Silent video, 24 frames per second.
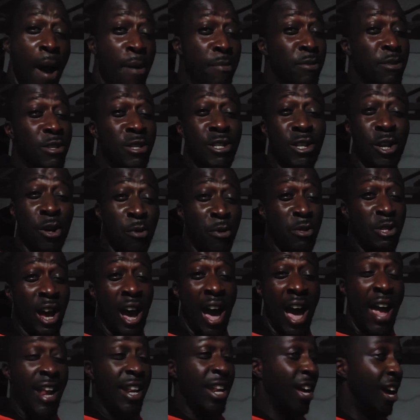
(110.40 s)
Super
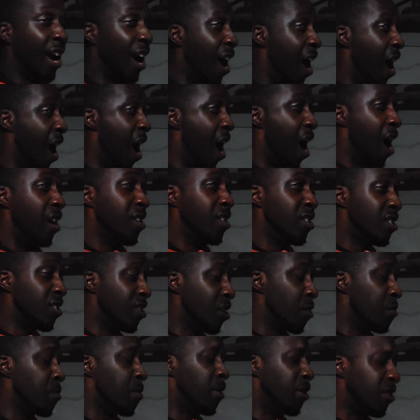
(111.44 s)
tired.
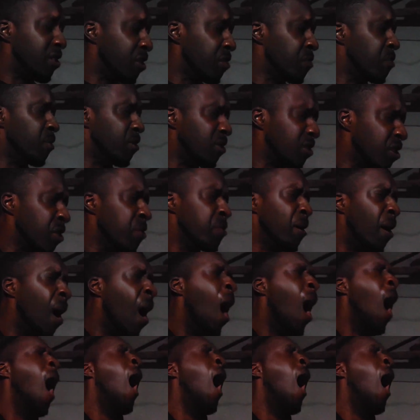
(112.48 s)
Super, super, super.